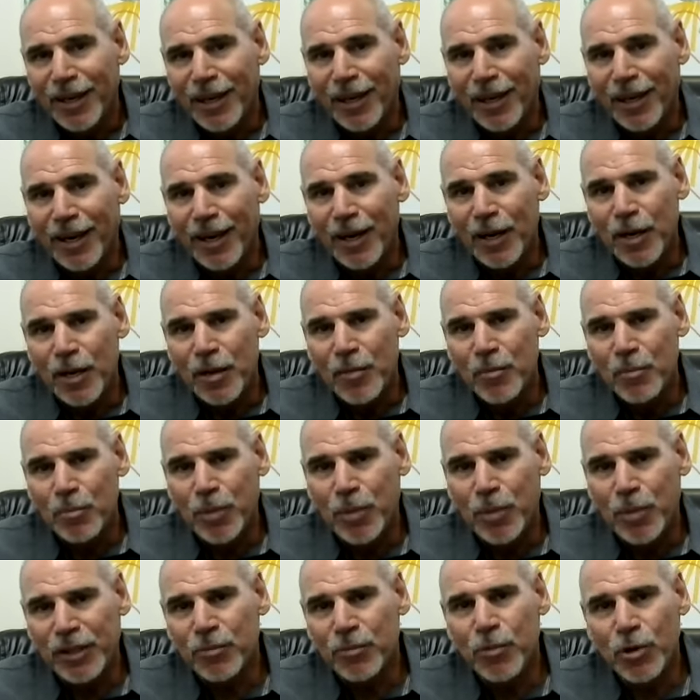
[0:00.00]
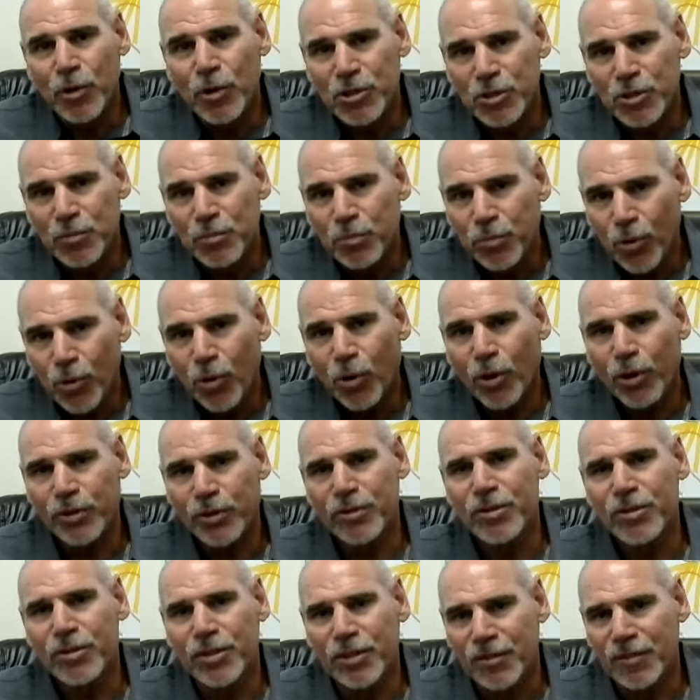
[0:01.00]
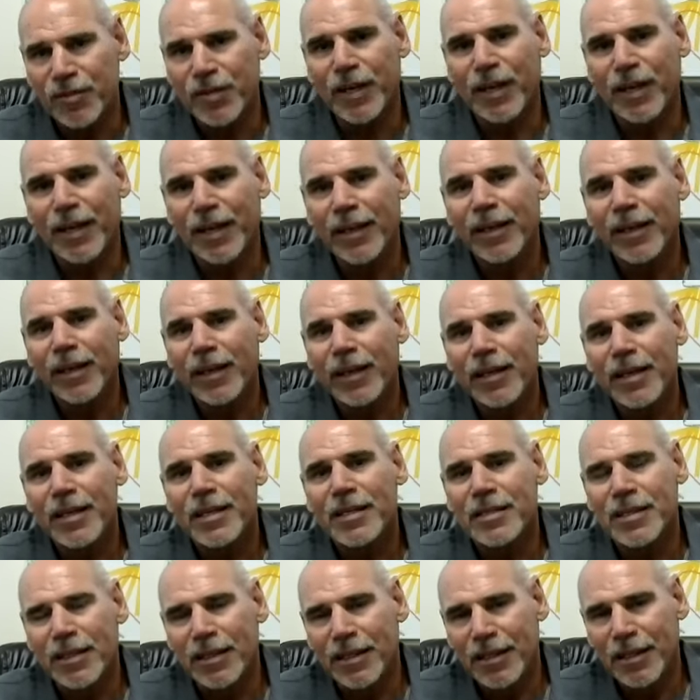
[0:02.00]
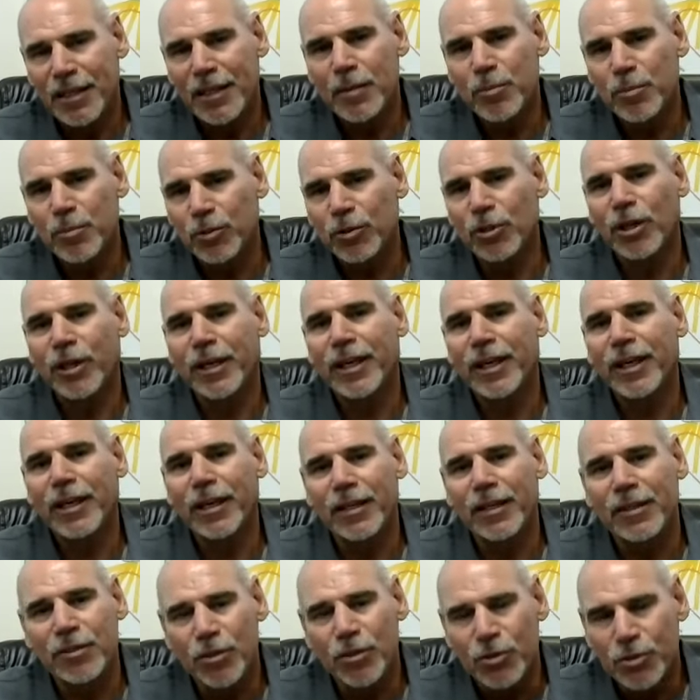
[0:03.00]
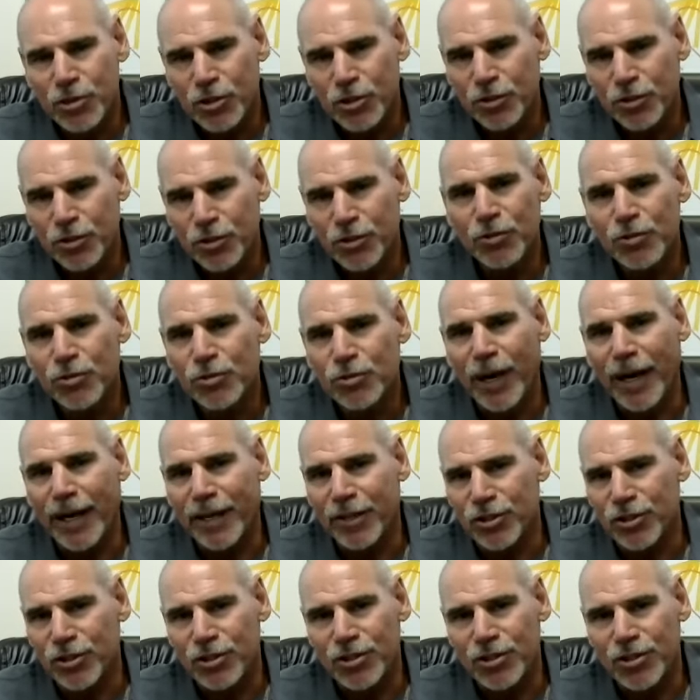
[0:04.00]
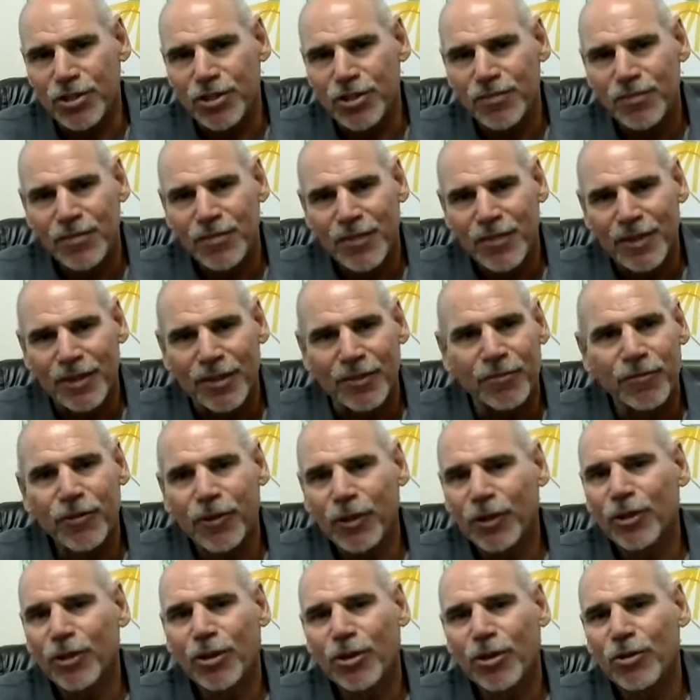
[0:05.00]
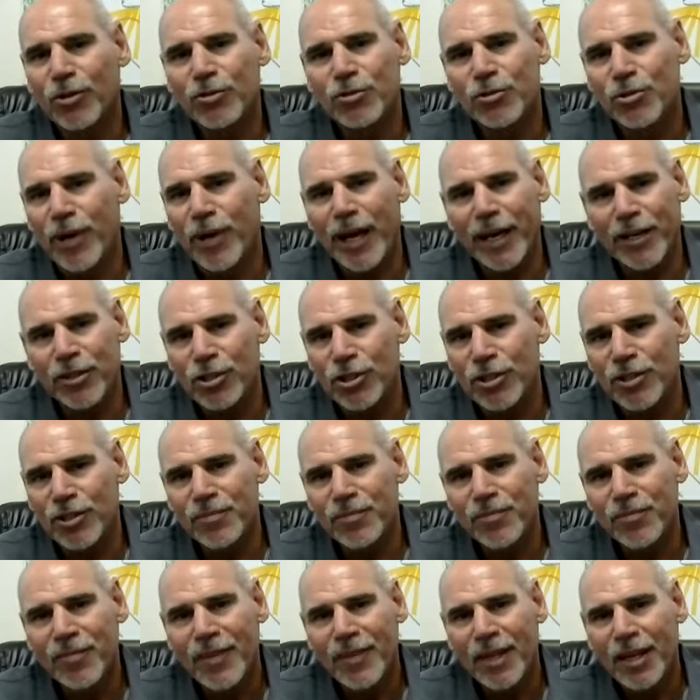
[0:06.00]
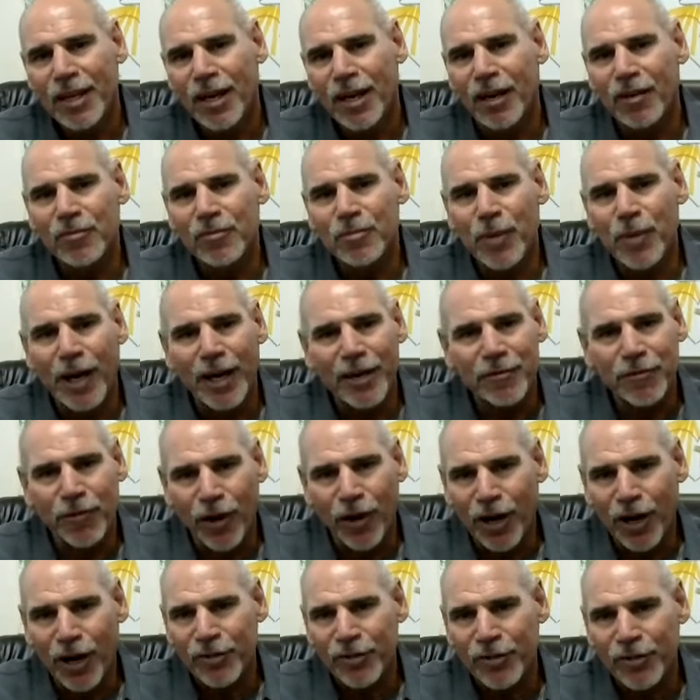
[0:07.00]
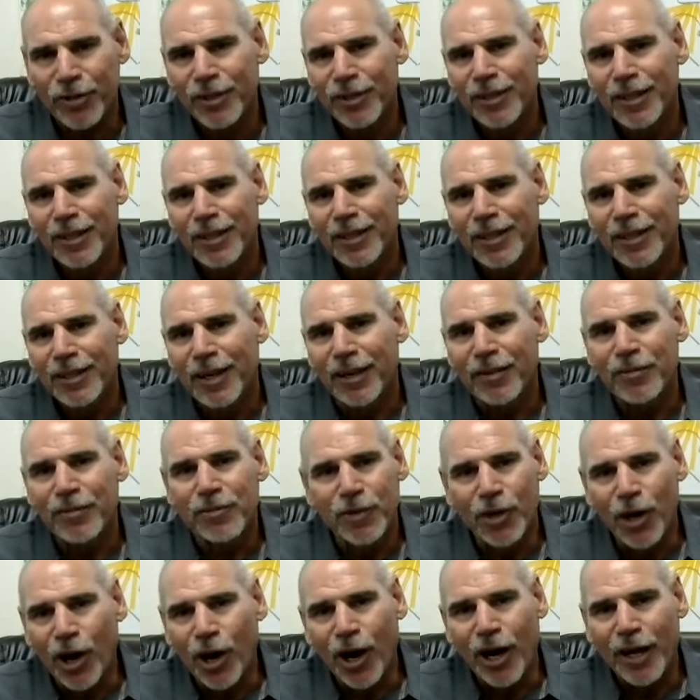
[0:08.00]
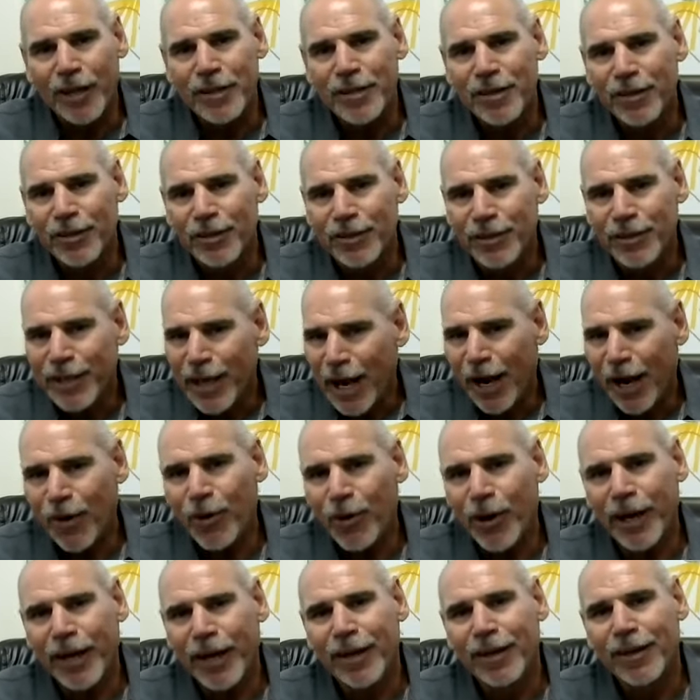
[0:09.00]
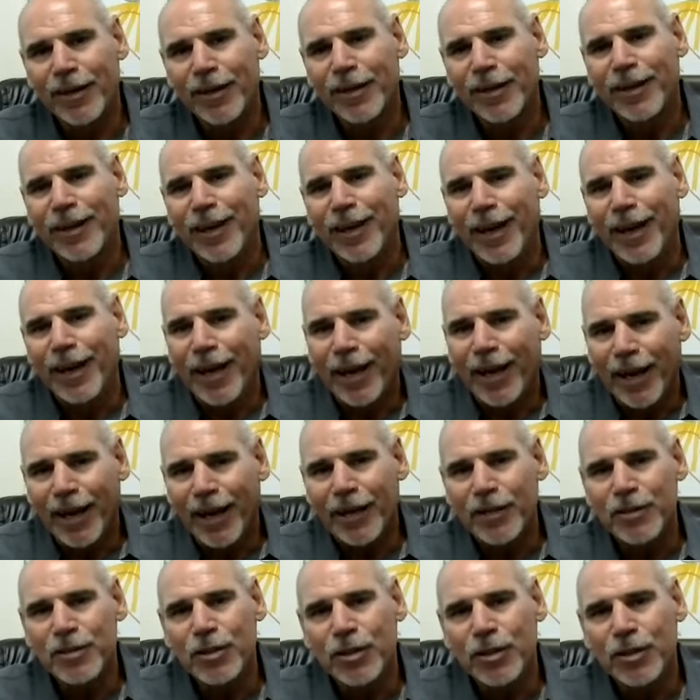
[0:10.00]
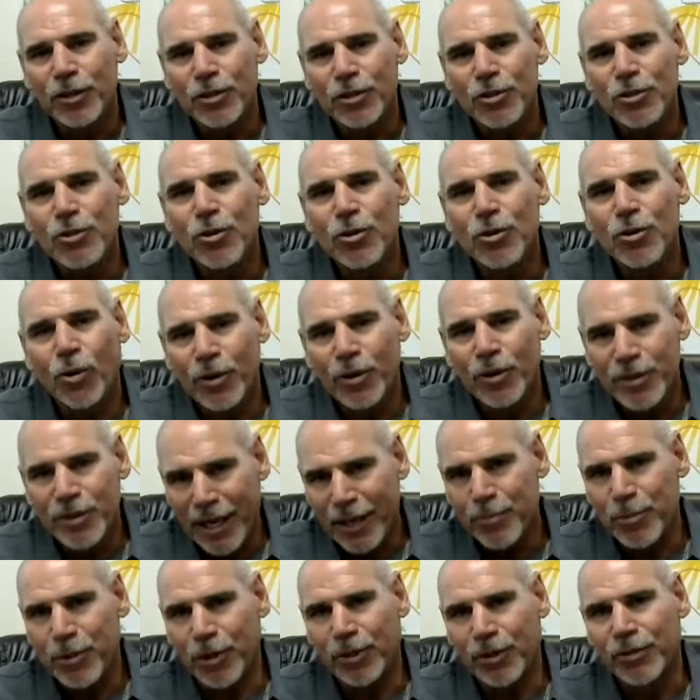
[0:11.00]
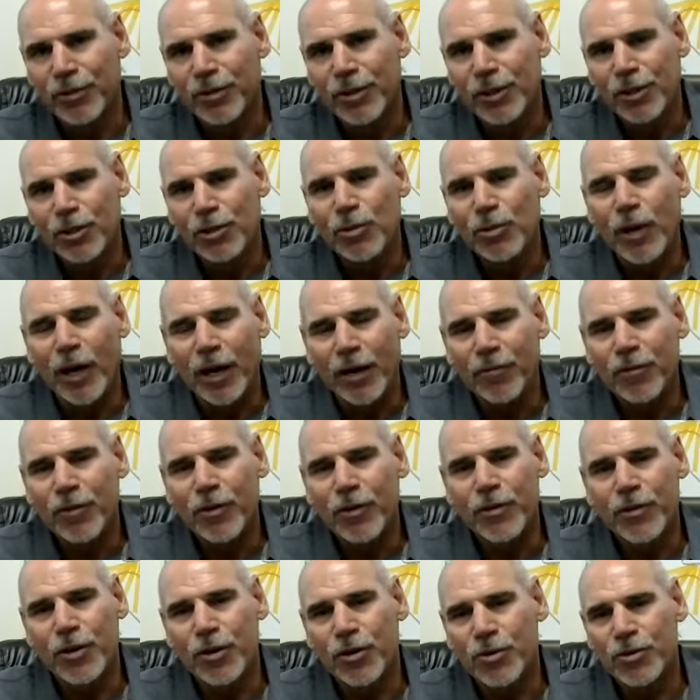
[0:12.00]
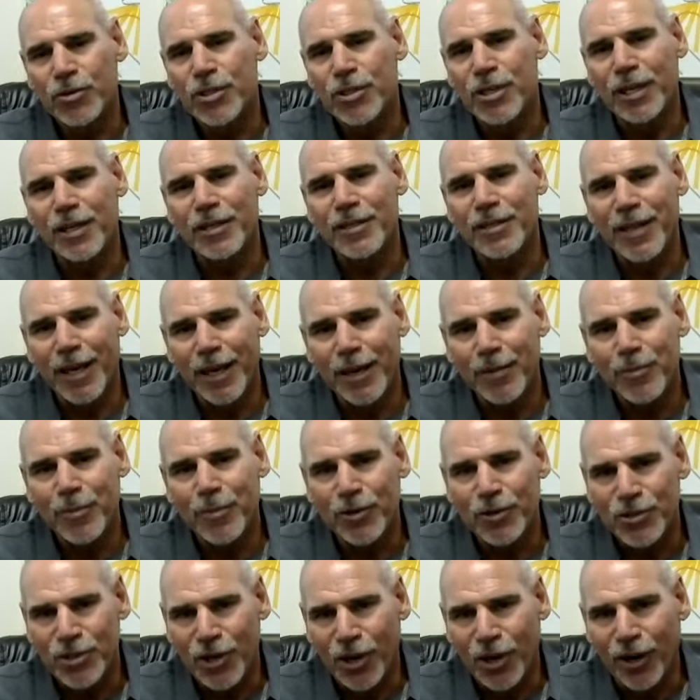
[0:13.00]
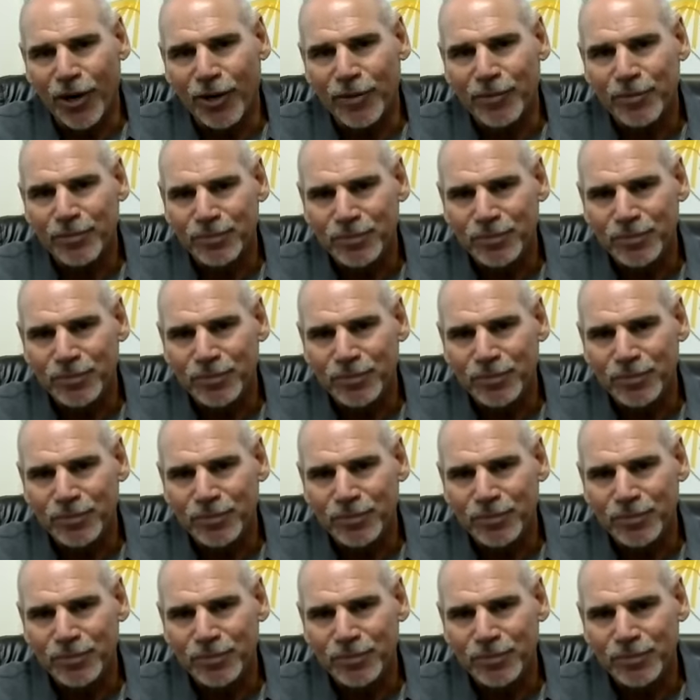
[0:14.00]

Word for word: Uh, but the most important thing is to keep looking in those two directions the vertical direction of my Father, of God, Yahweh, and your neighbor, whoever those neighbors are.